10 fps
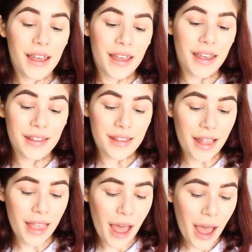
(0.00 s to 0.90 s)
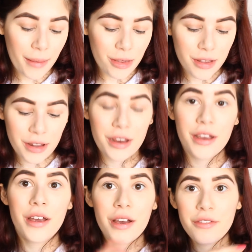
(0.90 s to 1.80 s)
it's an absolute
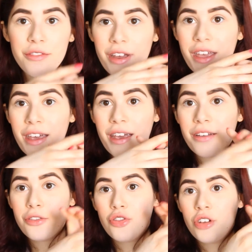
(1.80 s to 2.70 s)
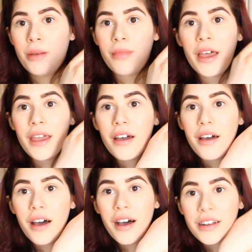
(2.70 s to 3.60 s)
freaking dream. Like,
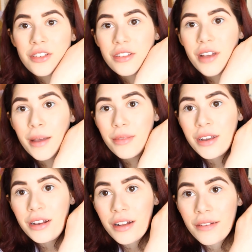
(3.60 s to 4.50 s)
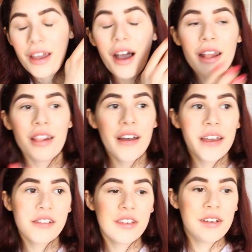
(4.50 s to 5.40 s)
I just absolutely love it. I
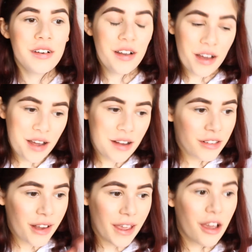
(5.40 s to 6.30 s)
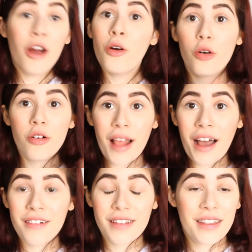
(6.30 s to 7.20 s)
like to go all
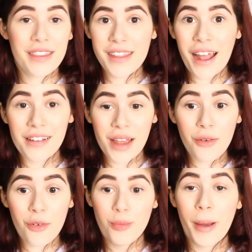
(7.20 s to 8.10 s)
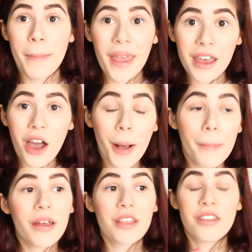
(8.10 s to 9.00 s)
out and stand out with my makeup,
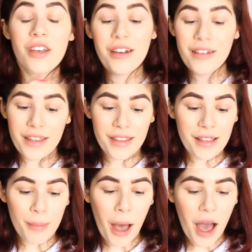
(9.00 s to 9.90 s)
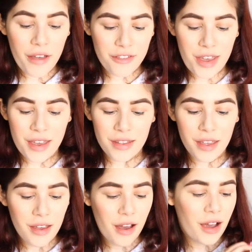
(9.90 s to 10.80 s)
so this is perfect.
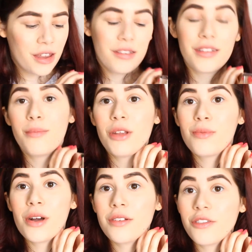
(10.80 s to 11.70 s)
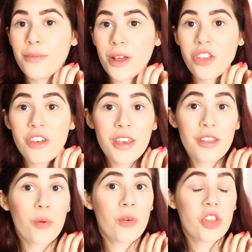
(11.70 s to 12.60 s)
I use the middle one for my
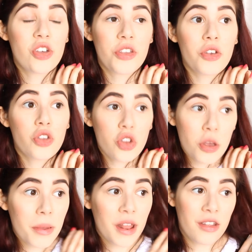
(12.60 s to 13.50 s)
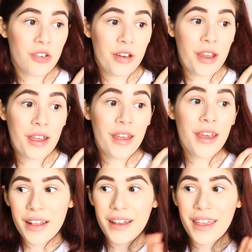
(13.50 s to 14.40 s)
cheeks, which is super glittery,
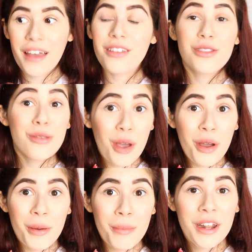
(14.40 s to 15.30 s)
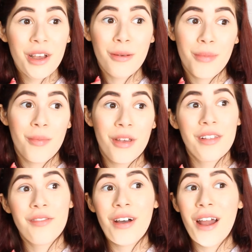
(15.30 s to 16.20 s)
and I get so many
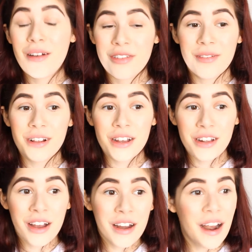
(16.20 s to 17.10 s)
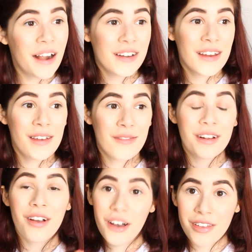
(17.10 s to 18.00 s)
compliments for everyone I know, and
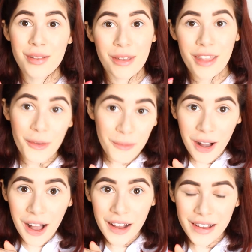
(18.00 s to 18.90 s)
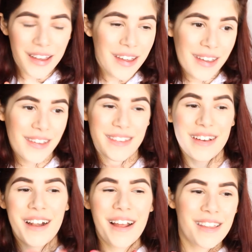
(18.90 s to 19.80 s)
even customers at work, so
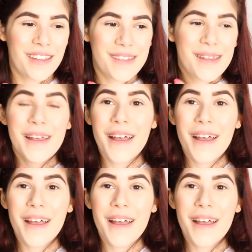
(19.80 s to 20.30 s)
that just